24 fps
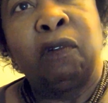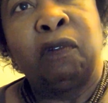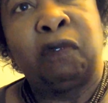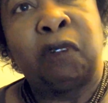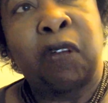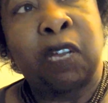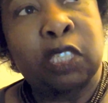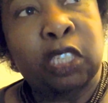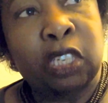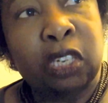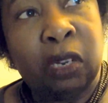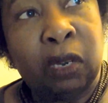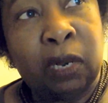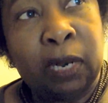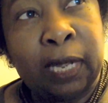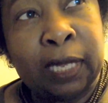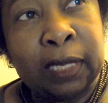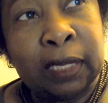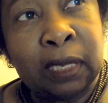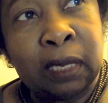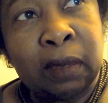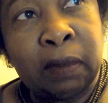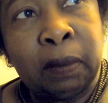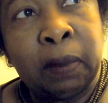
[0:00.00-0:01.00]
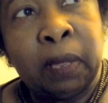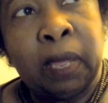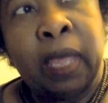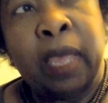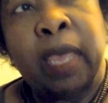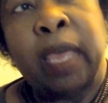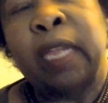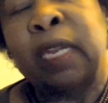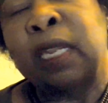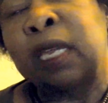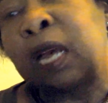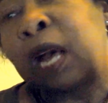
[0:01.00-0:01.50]
functionalism,
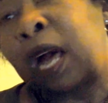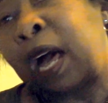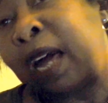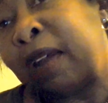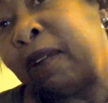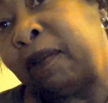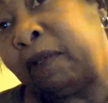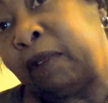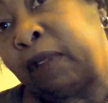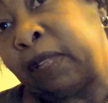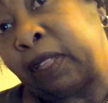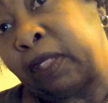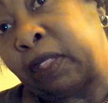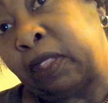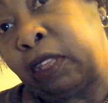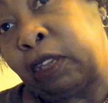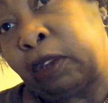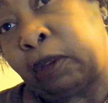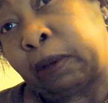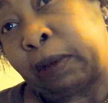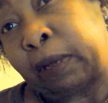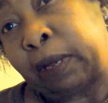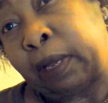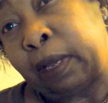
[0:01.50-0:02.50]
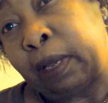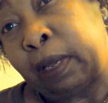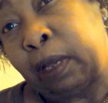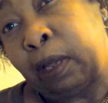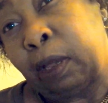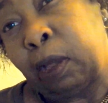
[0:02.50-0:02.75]
and conflict theory.